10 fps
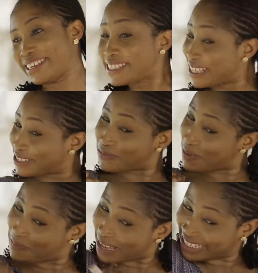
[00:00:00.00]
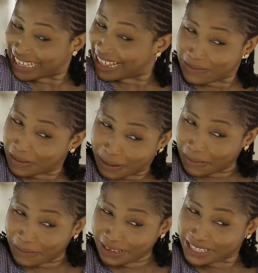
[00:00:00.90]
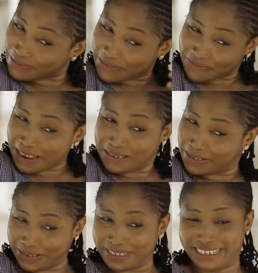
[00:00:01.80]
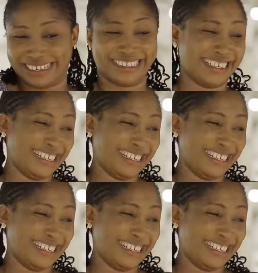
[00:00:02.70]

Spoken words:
It will be better that way. It will be very good.